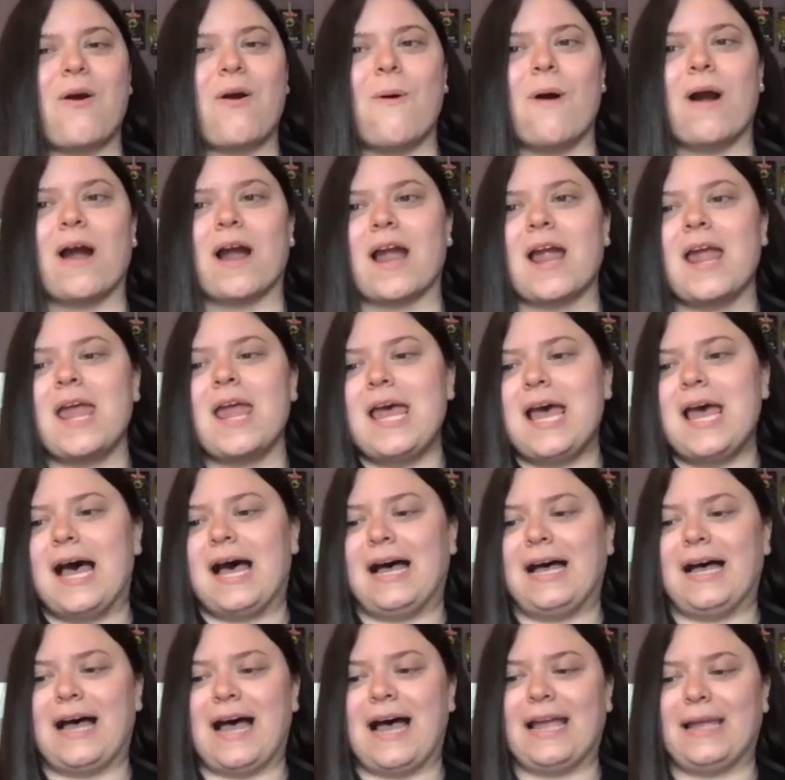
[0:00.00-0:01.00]
or
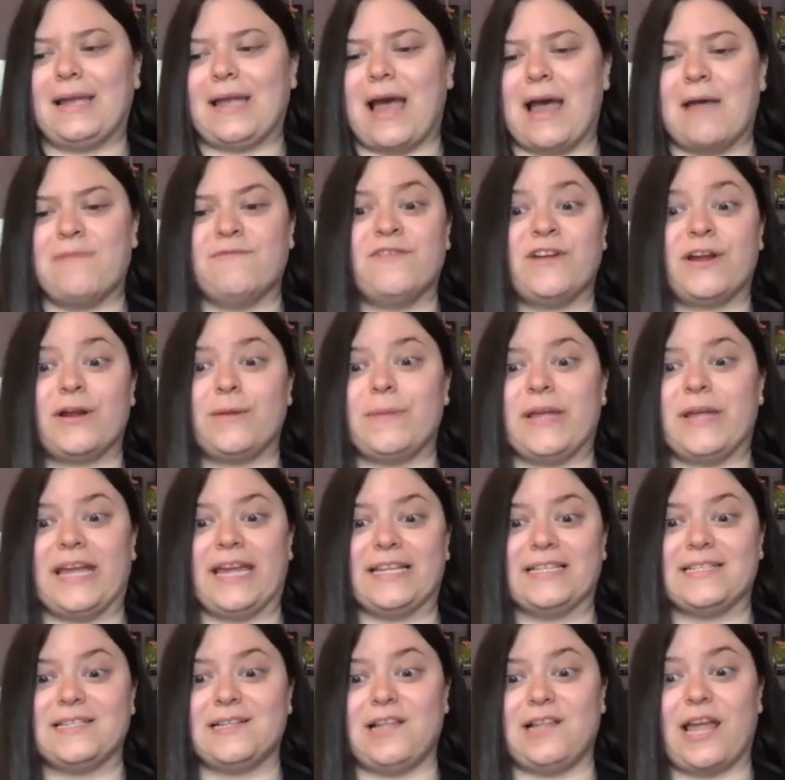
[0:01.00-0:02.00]
I'm very big
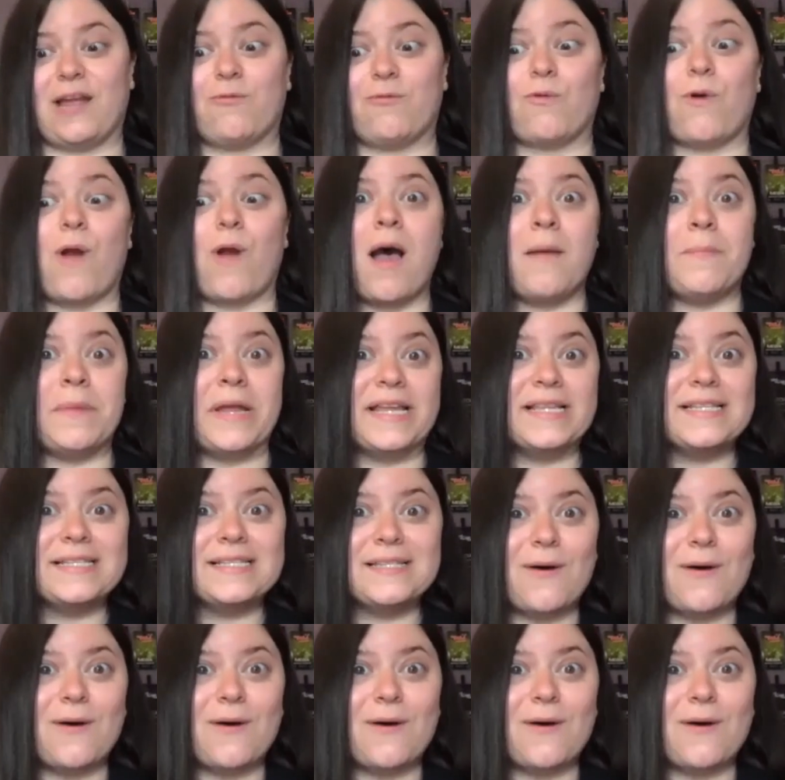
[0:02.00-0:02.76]
into like ramen.